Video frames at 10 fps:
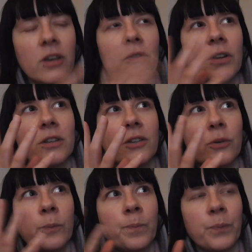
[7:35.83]
Even
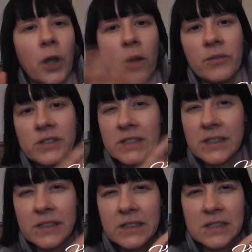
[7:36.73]
though
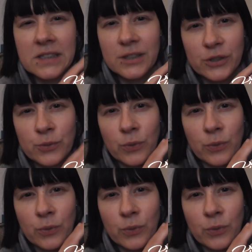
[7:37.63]
obviously this deals